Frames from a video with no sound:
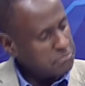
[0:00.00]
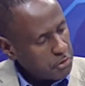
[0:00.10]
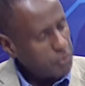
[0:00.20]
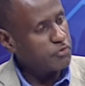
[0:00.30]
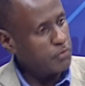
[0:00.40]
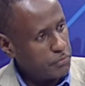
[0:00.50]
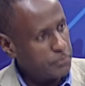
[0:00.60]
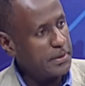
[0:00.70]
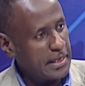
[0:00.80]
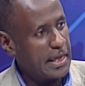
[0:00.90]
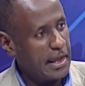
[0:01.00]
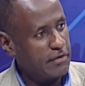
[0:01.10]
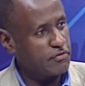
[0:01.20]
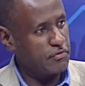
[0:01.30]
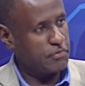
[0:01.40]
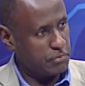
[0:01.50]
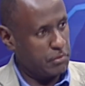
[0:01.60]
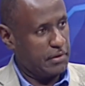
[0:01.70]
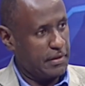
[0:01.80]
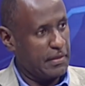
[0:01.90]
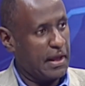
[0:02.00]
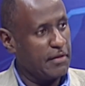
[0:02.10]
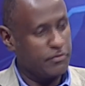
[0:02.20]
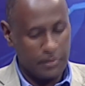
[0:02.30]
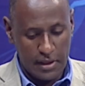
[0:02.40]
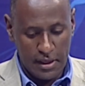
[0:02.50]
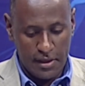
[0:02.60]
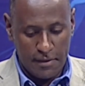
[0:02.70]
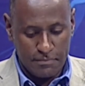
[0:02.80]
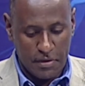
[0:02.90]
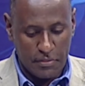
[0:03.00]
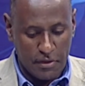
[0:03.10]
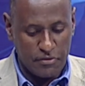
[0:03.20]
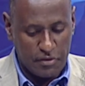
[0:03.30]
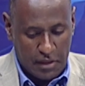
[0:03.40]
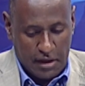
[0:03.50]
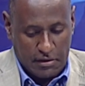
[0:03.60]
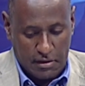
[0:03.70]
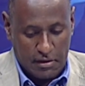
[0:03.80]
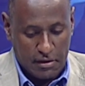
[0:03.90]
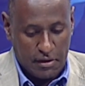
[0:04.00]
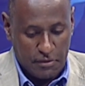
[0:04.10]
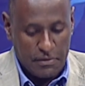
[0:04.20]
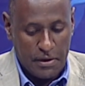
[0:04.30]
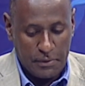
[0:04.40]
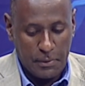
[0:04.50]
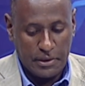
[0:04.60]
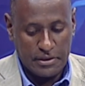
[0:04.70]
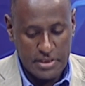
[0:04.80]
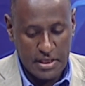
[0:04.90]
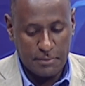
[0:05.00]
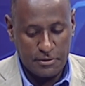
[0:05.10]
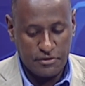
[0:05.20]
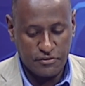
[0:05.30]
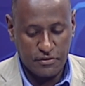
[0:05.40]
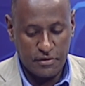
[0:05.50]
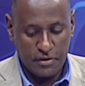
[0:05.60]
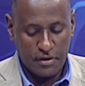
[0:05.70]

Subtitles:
close to 3 decades rule in the country, and thus it had a very well established